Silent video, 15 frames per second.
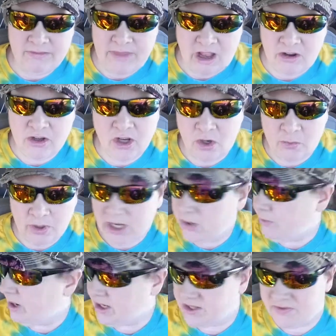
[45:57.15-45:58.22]
I'll cook what he
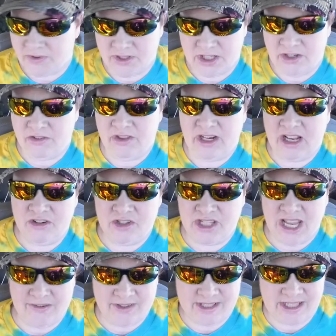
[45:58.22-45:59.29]
wants for dinner, and then I'll just
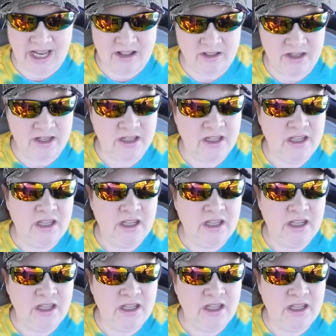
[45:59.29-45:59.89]
have a salad.